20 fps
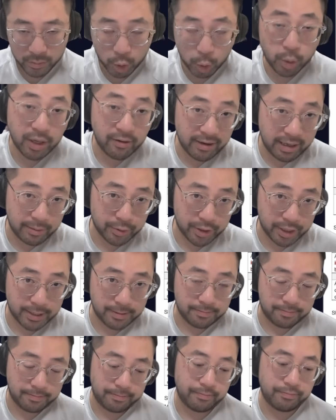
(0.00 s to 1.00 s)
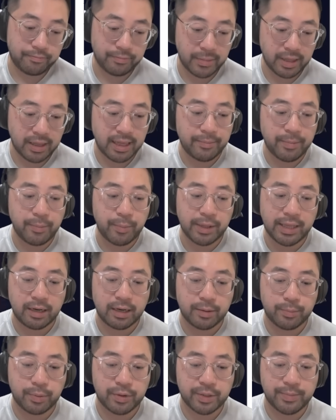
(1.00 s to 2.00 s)
25%. Let me put
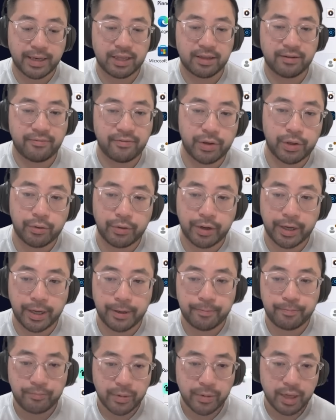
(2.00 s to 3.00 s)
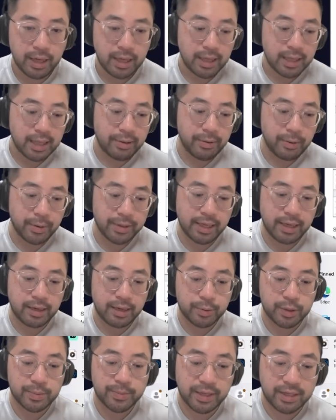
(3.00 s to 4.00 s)
that in perspective for you, okay? Let me put that
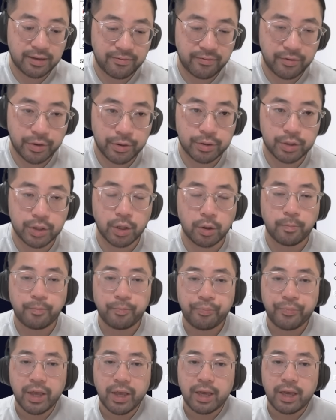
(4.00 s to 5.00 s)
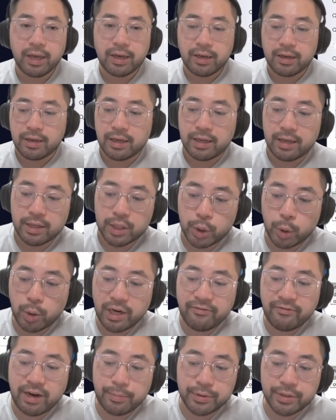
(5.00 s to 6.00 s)
in perspective for you. So,
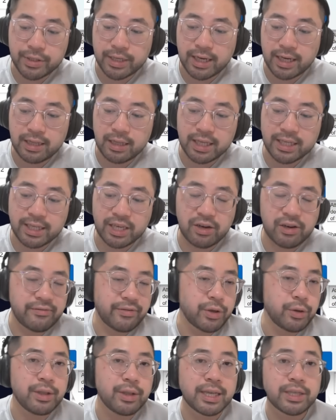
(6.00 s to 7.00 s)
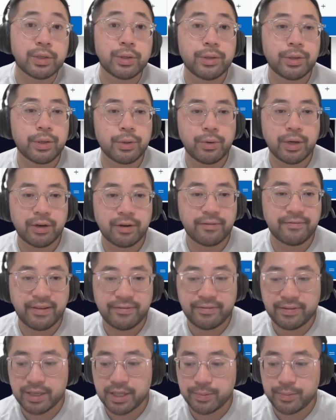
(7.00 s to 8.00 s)
25%, let's say you have a unit that's
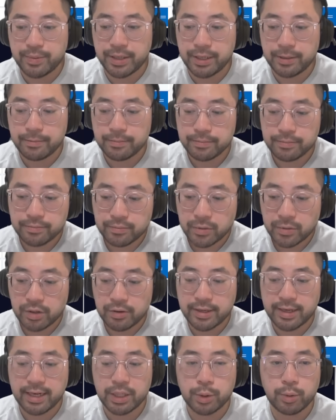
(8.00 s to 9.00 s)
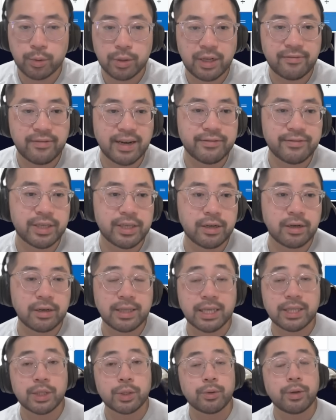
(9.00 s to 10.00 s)
250 speed. You're getting 25 CR.
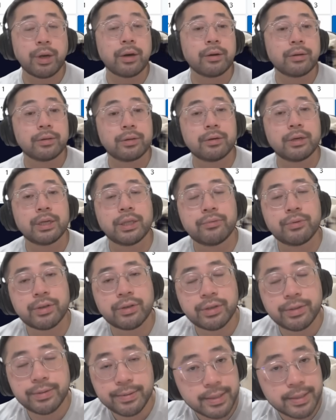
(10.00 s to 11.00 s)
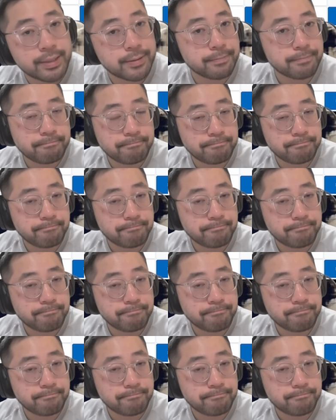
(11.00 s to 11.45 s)
That's 333 speed.